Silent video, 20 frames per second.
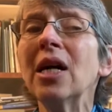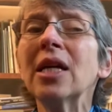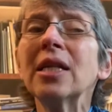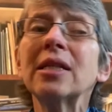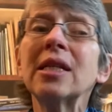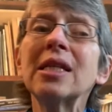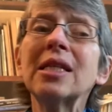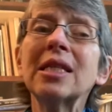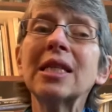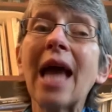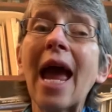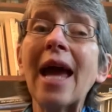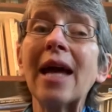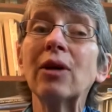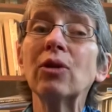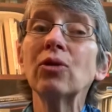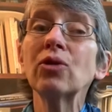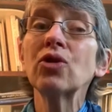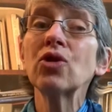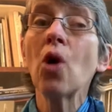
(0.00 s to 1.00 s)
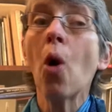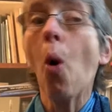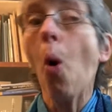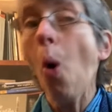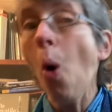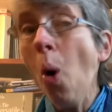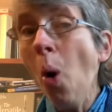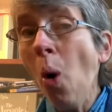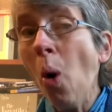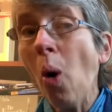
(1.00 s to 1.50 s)
to scales
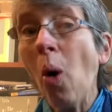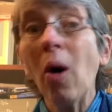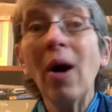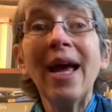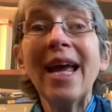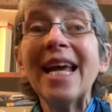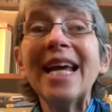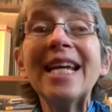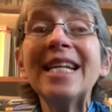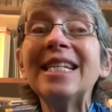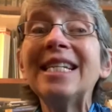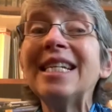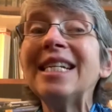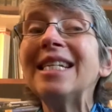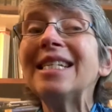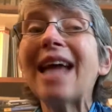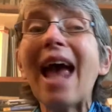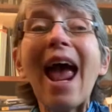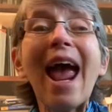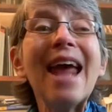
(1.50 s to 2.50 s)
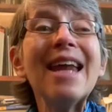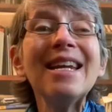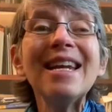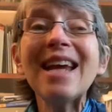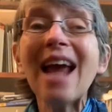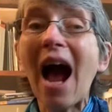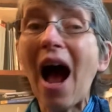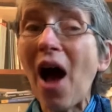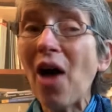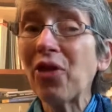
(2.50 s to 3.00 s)
or indeed any
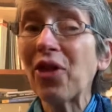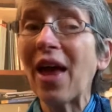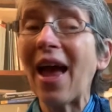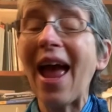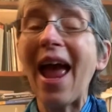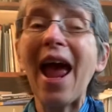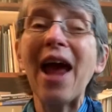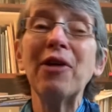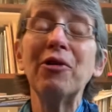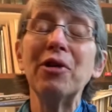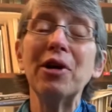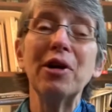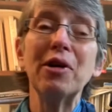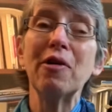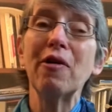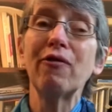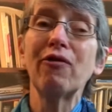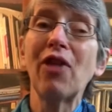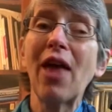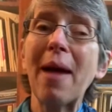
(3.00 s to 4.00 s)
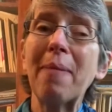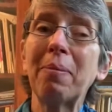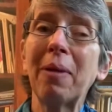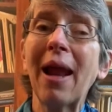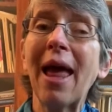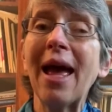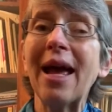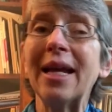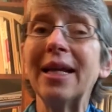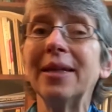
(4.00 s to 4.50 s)
other area of their
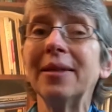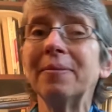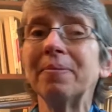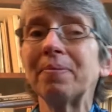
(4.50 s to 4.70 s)
playing.